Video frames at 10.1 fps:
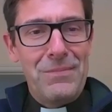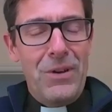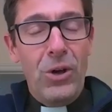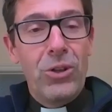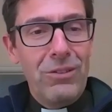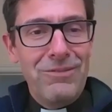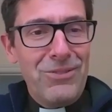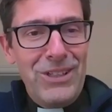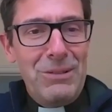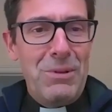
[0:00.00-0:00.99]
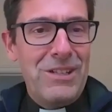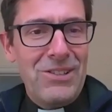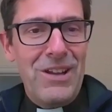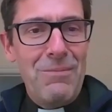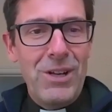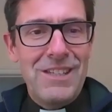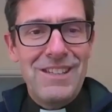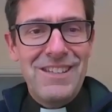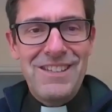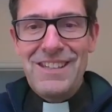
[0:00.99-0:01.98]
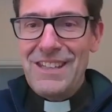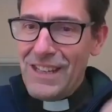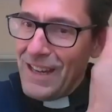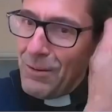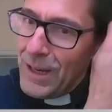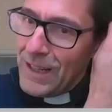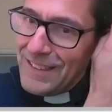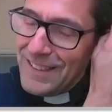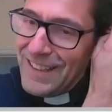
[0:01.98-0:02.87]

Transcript: hold on for a little bit of time, waiting to see when